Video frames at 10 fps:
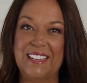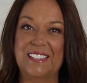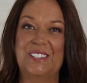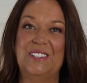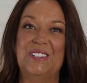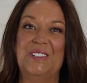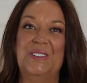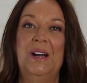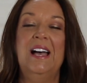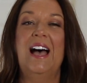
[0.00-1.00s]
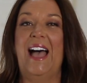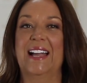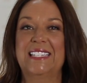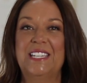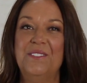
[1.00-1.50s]
things to do,
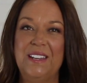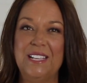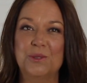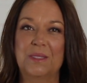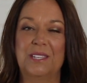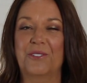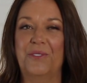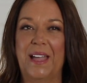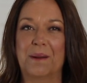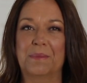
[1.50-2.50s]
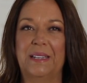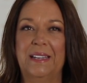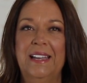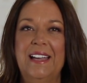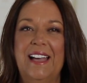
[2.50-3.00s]
activities with your family,
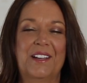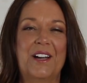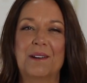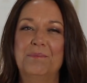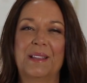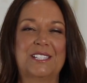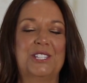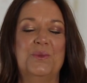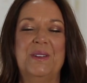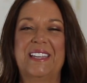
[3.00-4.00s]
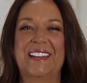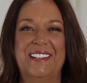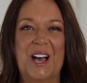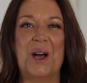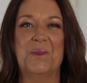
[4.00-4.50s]
and God bless you. We
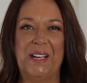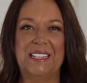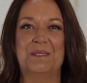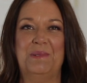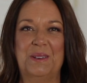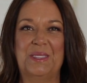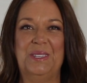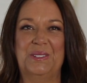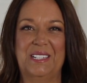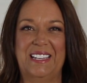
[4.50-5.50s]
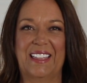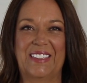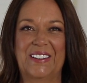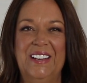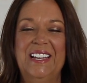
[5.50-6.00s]
cannot wait to be with you
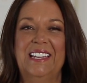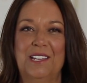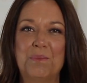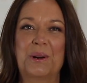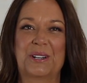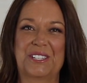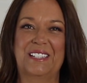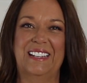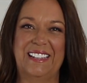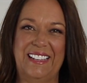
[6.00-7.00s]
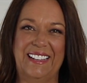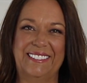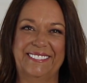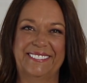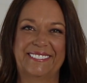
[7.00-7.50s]
together in person
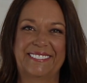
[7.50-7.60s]
again.